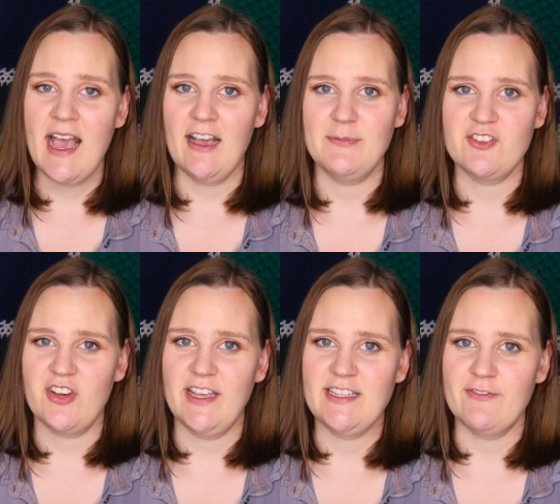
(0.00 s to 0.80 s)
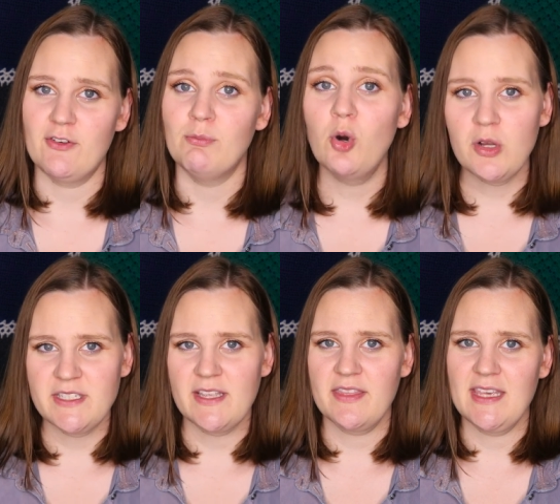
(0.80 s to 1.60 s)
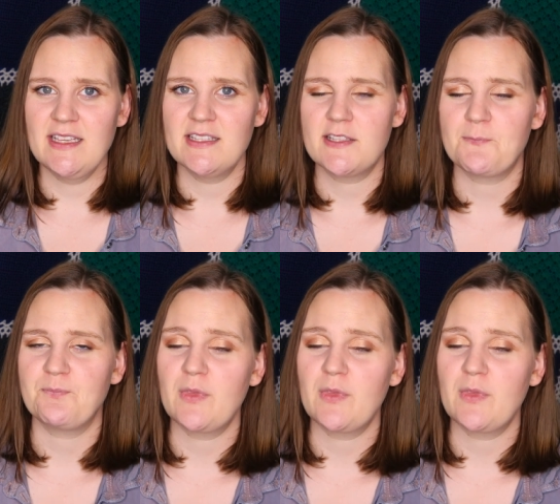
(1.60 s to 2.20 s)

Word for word: I've been trying different molds and things.